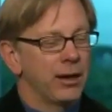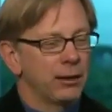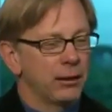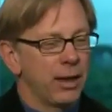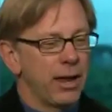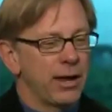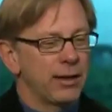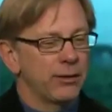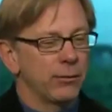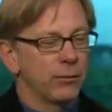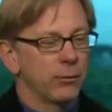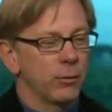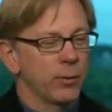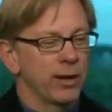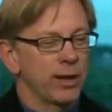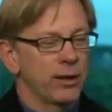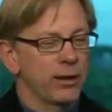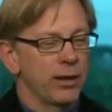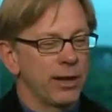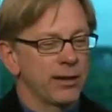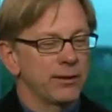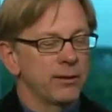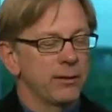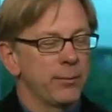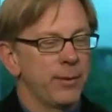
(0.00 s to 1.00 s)
what I
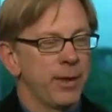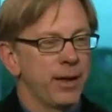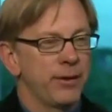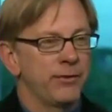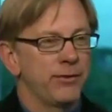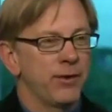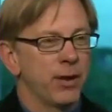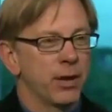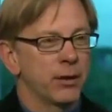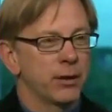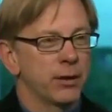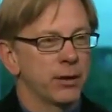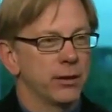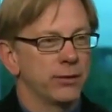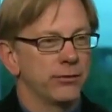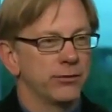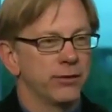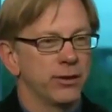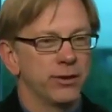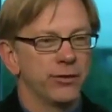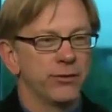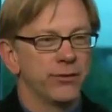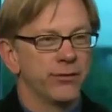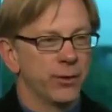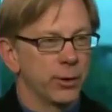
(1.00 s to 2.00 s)
liked about Duncan is
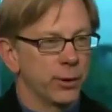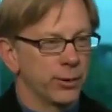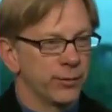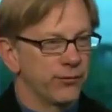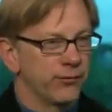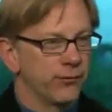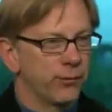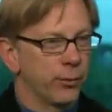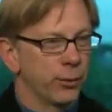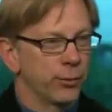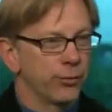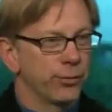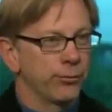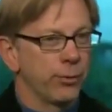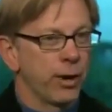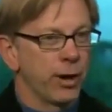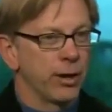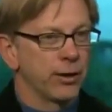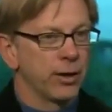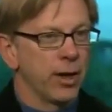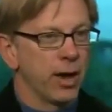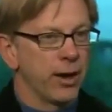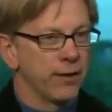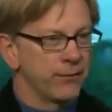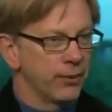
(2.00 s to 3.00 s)
he's a very
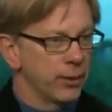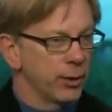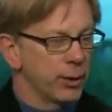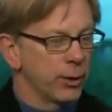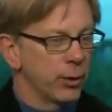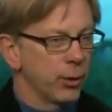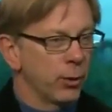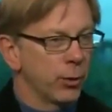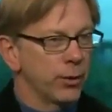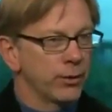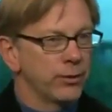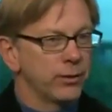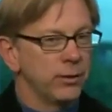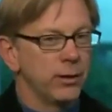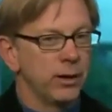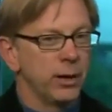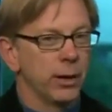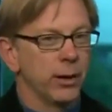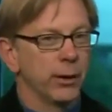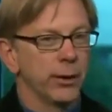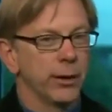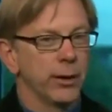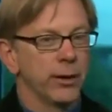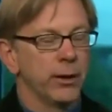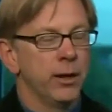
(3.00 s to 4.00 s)
forthright guy, very
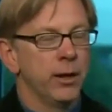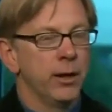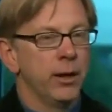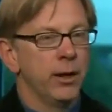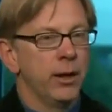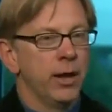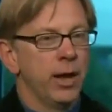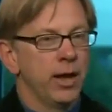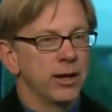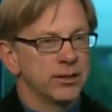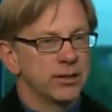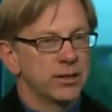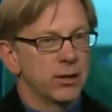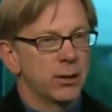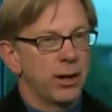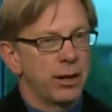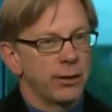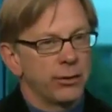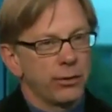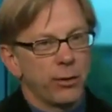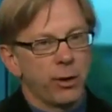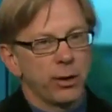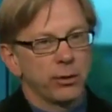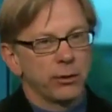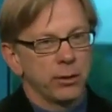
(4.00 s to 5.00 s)
ordinary. And so I
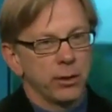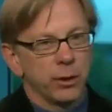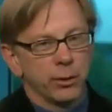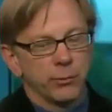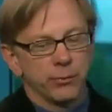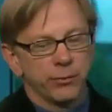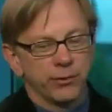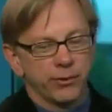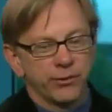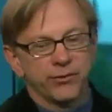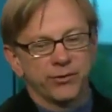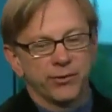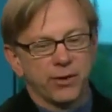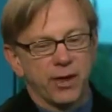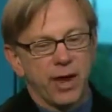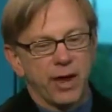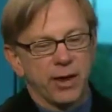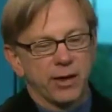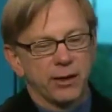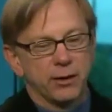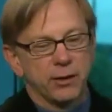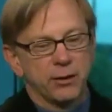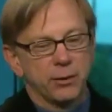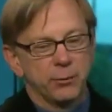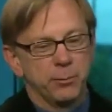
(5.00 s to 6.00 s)
thought, you know, this
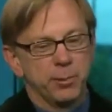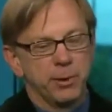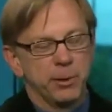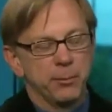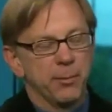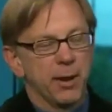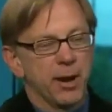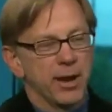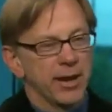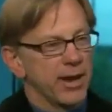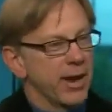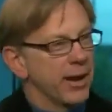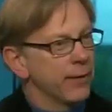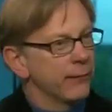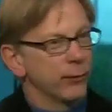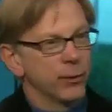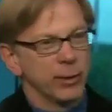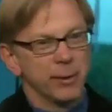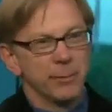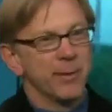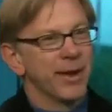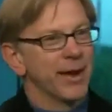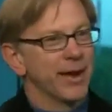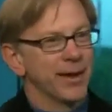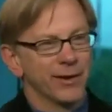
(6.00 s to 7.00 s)
guy could be my
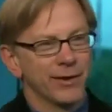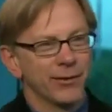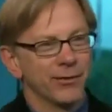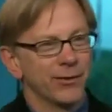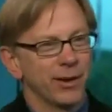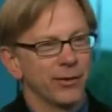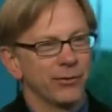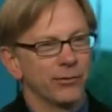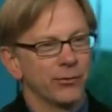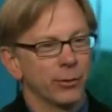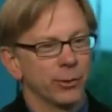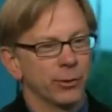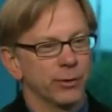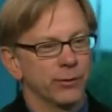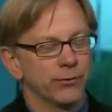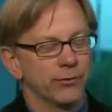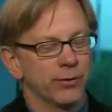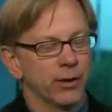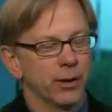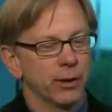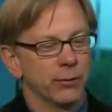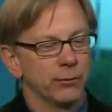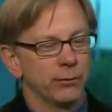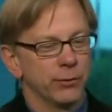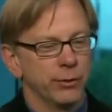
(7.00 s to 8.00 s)
everyman, as I sort of
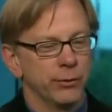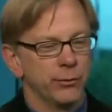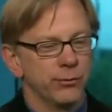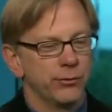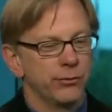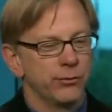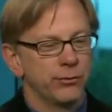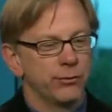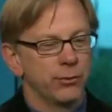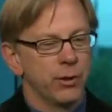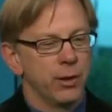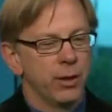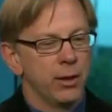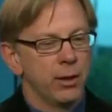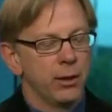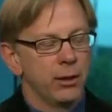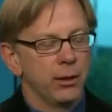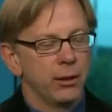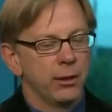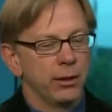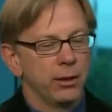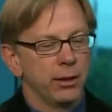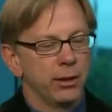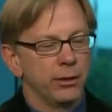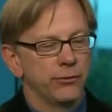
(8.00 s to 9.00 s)

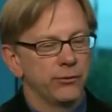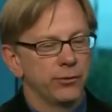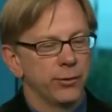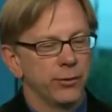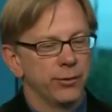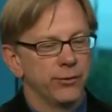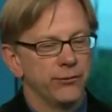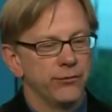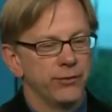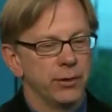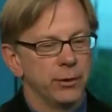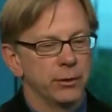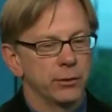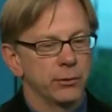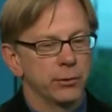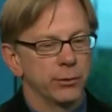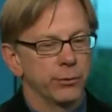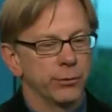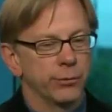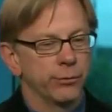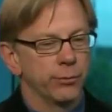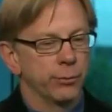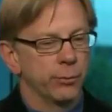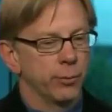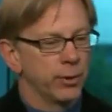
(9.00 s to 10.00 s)
he's sort of the
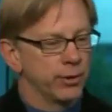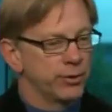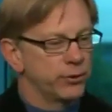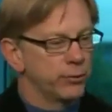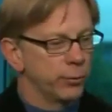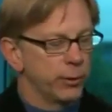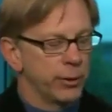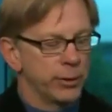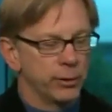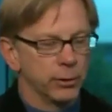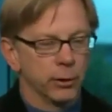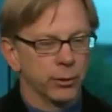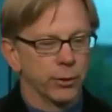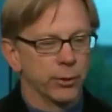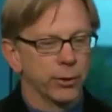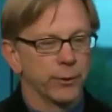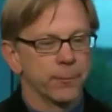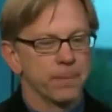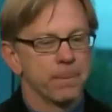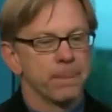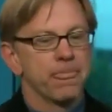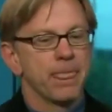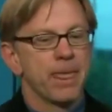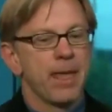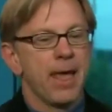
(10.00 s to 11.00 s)
vehicle through which we
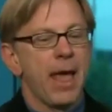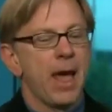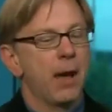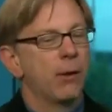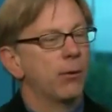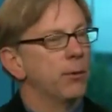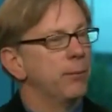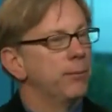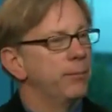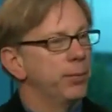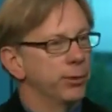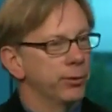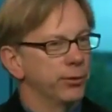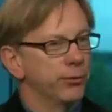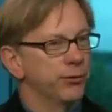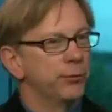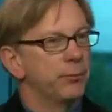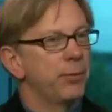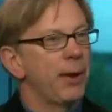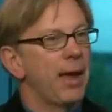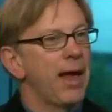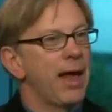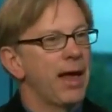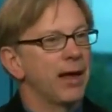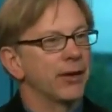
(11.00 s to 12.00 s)
learn how a bill is
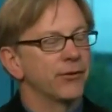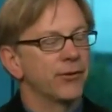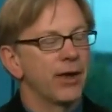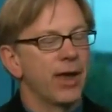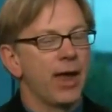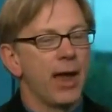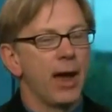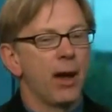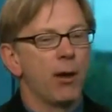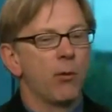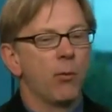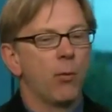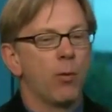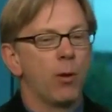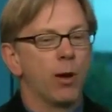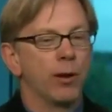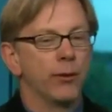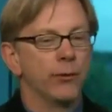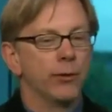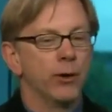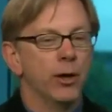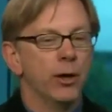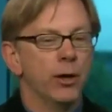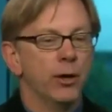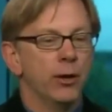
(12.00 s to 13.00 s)
passed, how
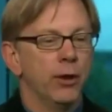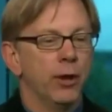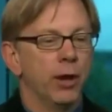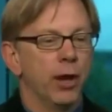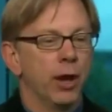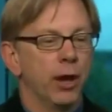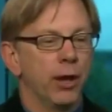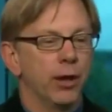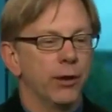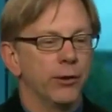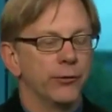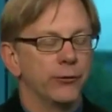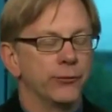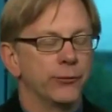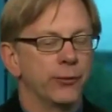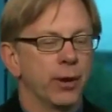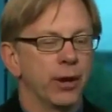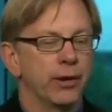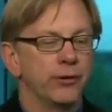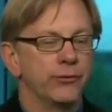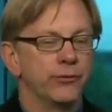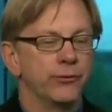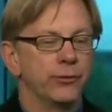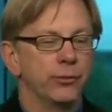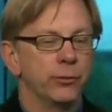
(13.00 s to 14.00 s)
one
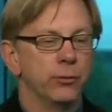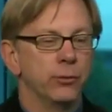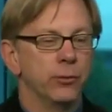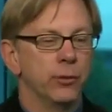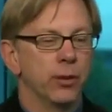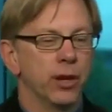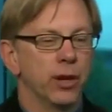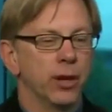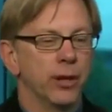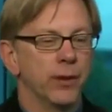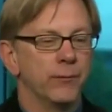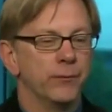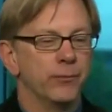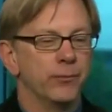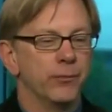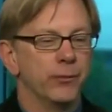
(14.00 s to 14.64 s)
tries to